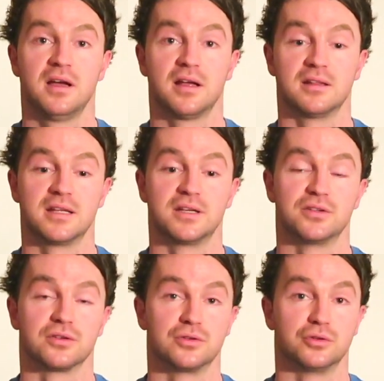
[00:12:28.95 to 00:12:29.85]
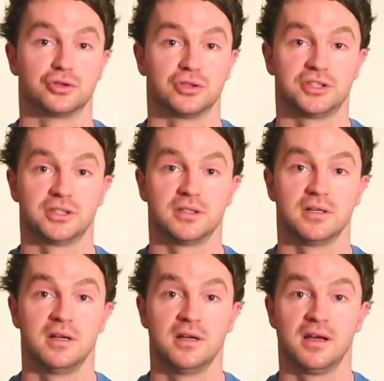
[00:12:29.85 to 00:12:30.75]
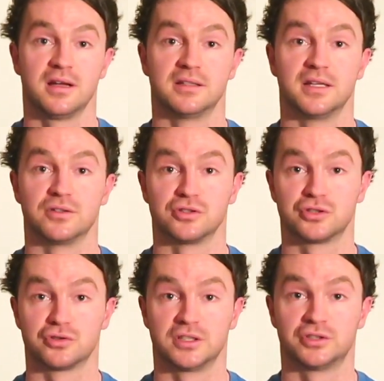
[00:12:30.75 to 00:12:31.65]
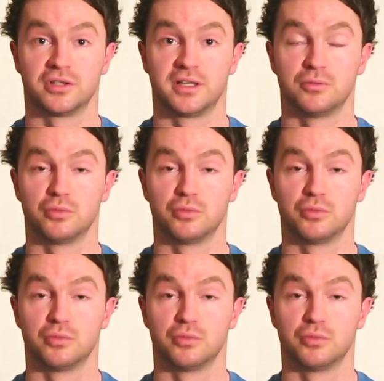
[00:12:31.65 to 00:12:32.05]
and then their nutrition, and then their strength training,